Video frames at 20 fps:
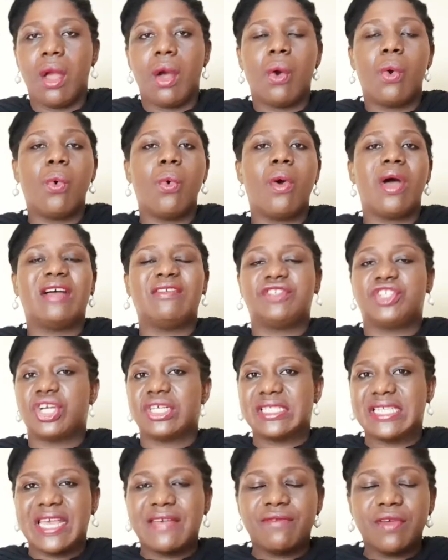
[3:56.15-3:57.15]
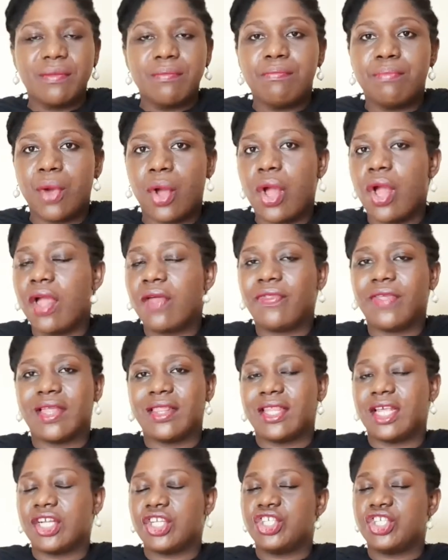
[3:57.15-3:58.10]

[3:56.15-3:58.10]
who have just given birth and their